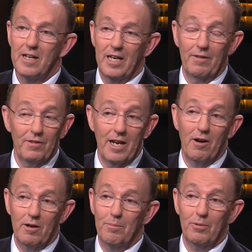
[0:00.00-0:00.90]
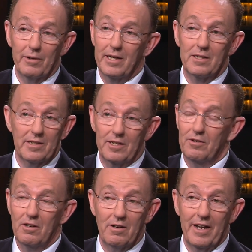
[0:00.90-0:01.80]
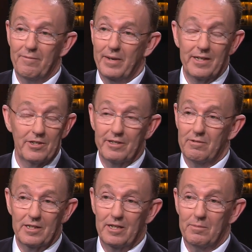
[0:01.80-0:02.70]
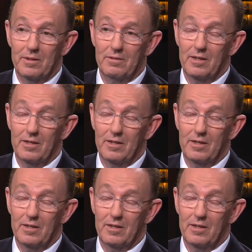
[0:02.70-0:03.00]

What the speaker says: If they are employees, then you can't have mandatory retirement.